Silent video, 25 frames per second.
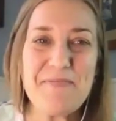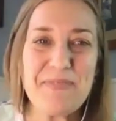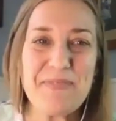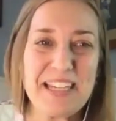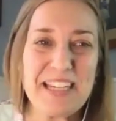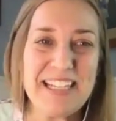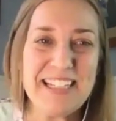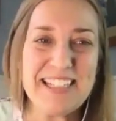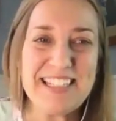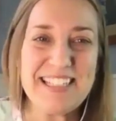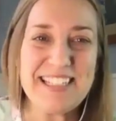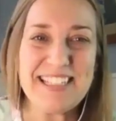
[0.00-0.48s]

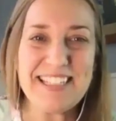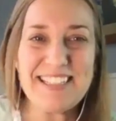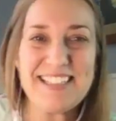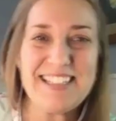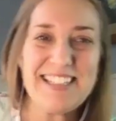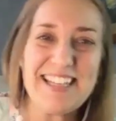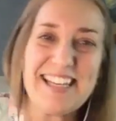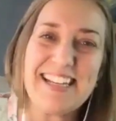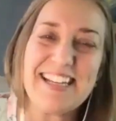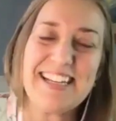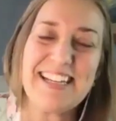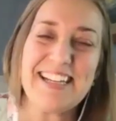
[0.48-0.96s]
it's just
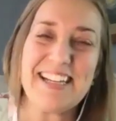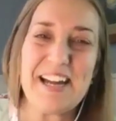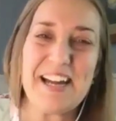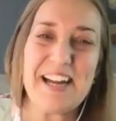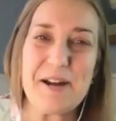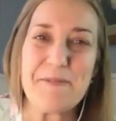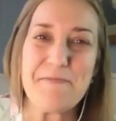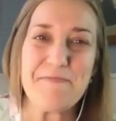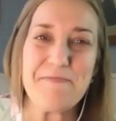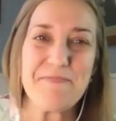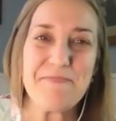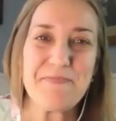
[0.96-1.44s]
like
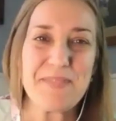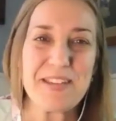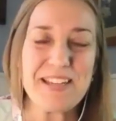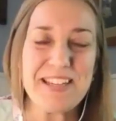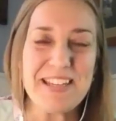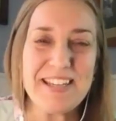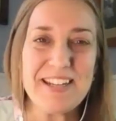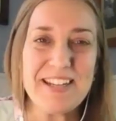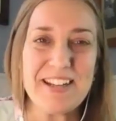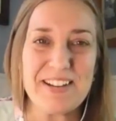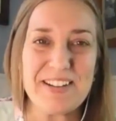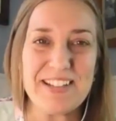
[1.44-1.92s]
you
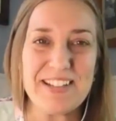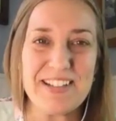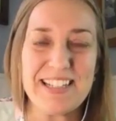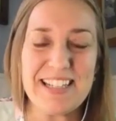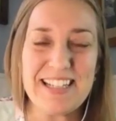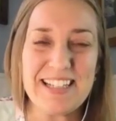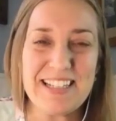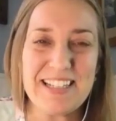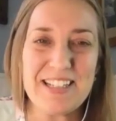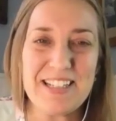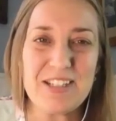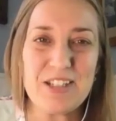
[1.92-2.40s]
know,
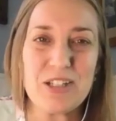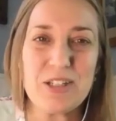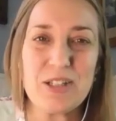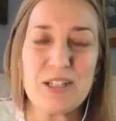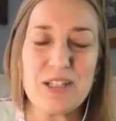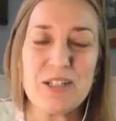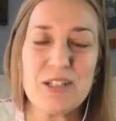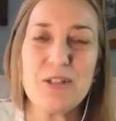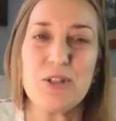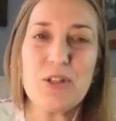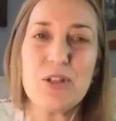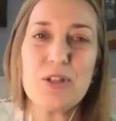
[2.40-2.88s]
it's
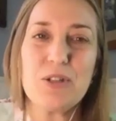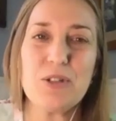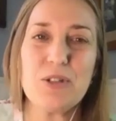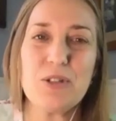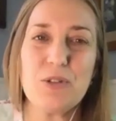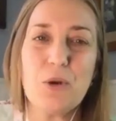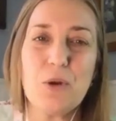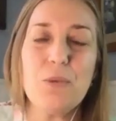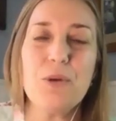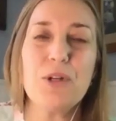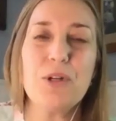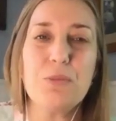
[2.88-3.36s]
just so
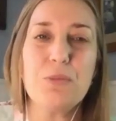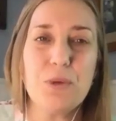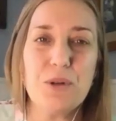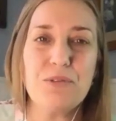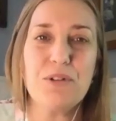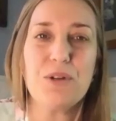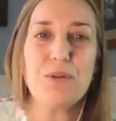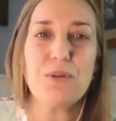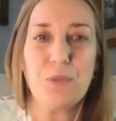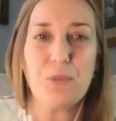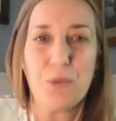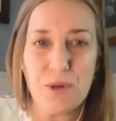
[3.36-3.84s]
much more
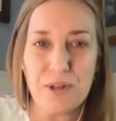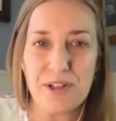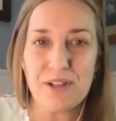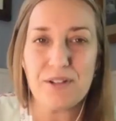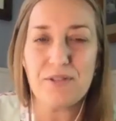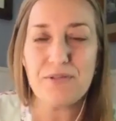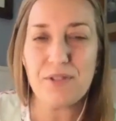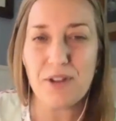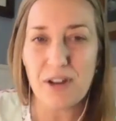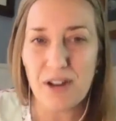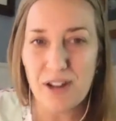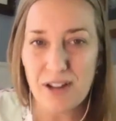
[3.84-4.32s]
rewarding
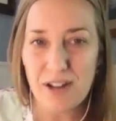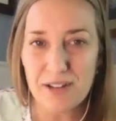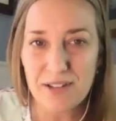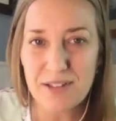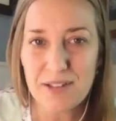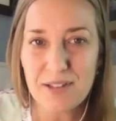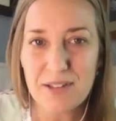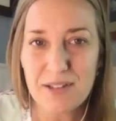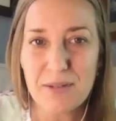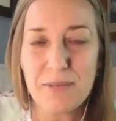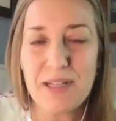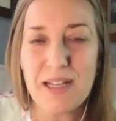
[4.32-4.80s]
for us
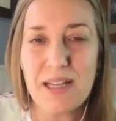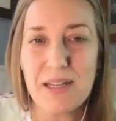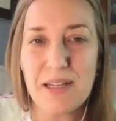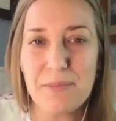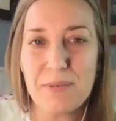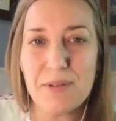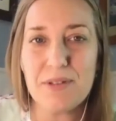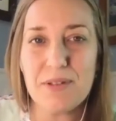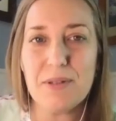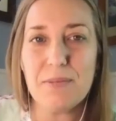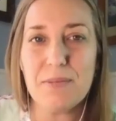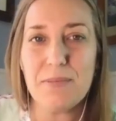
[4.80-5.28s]
to be able
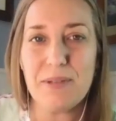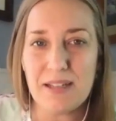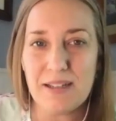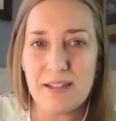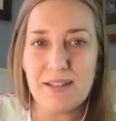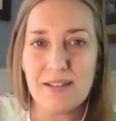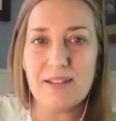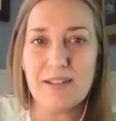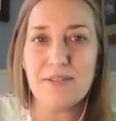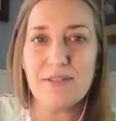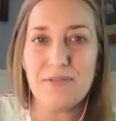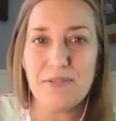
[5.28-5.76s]
to be
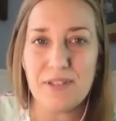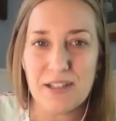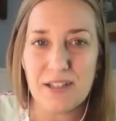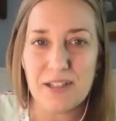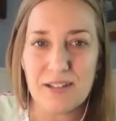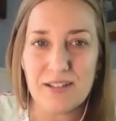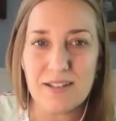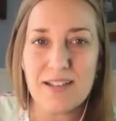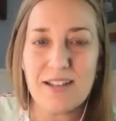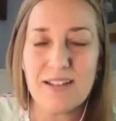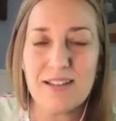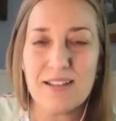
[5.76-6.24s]
in the
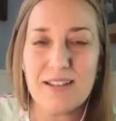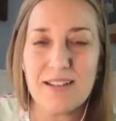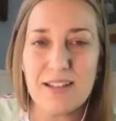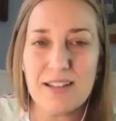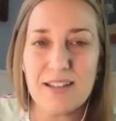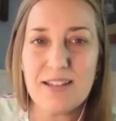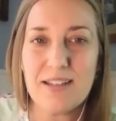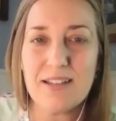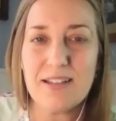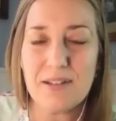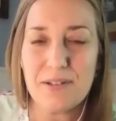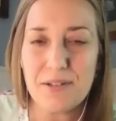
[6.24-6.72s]
field. And this
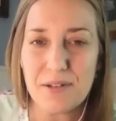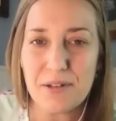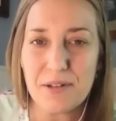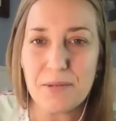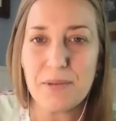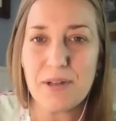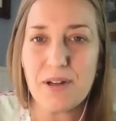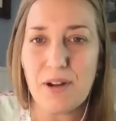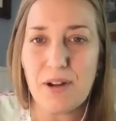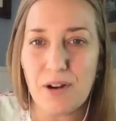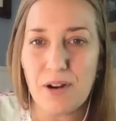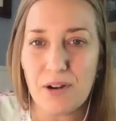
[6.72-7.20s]
is a little
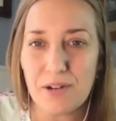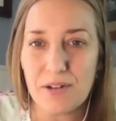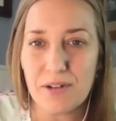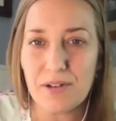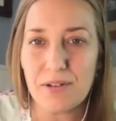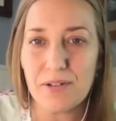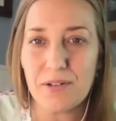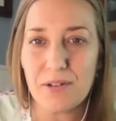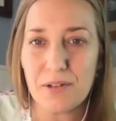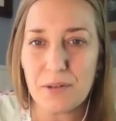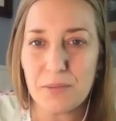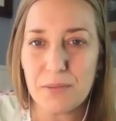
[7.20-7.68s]
bit harder, a
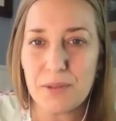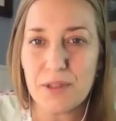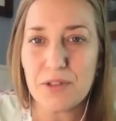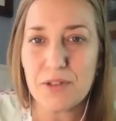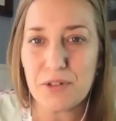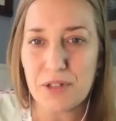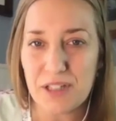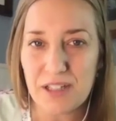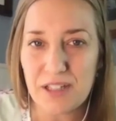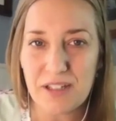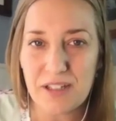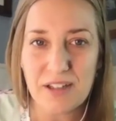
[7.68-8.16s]
little bit
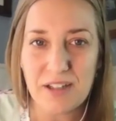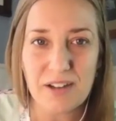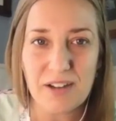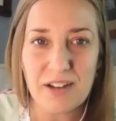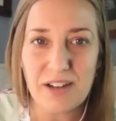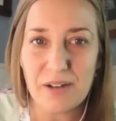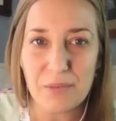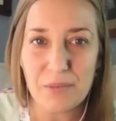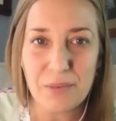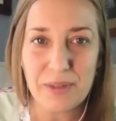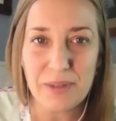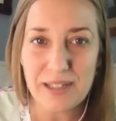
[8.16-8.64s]
trickier,
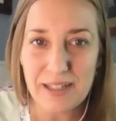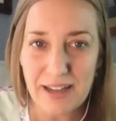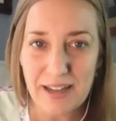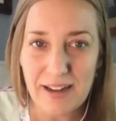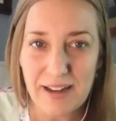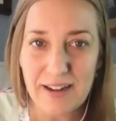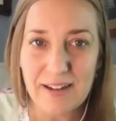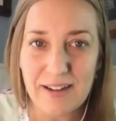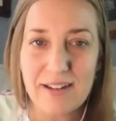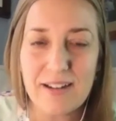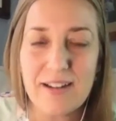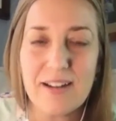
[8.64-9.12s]
and we get
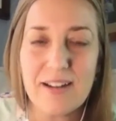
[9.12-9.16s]
it.